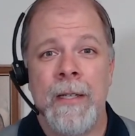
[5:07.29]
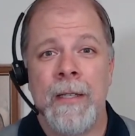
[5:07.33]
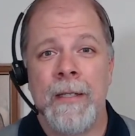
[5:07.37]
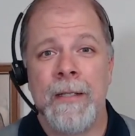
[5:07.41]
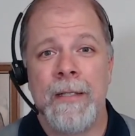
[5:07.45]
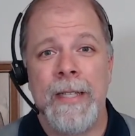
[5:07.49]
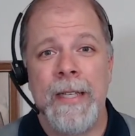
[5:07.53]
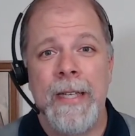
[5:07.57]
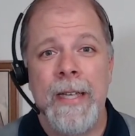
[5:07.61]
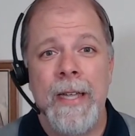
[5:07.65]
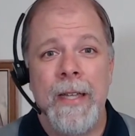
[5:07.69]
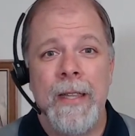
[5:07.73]

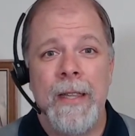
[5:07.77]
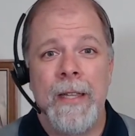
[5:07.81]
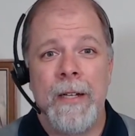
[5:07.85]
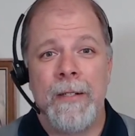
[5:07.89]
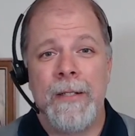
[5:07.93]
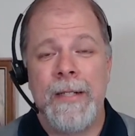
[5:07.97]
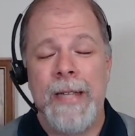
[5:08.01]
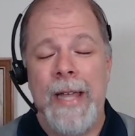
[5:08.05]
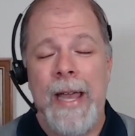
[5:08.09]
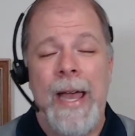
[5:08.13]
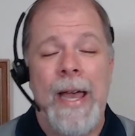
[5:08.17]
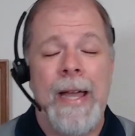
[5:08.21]
seeing their
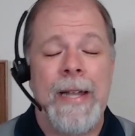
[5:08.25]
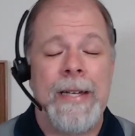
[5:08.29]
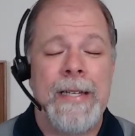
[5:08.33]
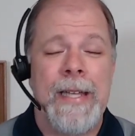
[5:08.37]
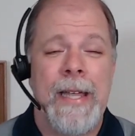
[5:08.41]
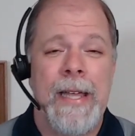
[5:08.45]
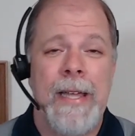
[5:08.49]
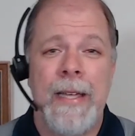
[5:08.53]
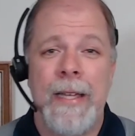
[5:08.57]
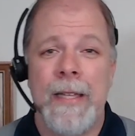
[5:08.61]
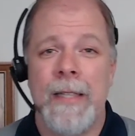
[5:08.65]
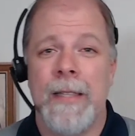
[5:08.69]
dad
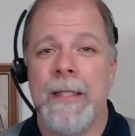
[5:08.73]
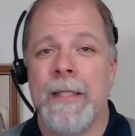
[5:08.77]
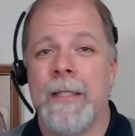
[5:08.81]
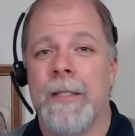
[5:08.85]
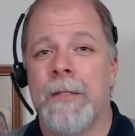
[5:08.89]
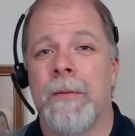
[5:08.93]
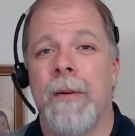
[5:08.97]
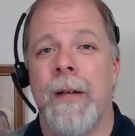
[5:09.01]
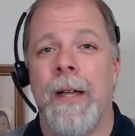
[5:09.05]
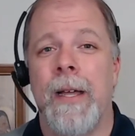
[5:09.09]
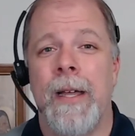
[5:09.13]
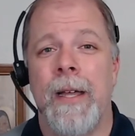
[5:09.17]
taken this
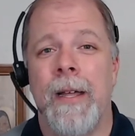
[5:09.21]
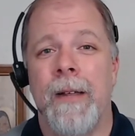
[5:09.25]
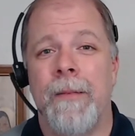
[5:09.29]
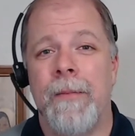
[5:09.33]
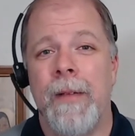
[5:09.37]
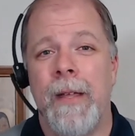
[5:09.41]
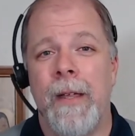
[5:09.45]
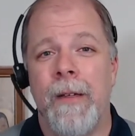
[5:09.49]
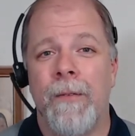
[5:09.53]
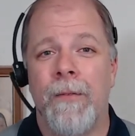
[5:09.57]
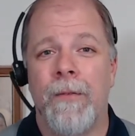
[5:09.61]
way and being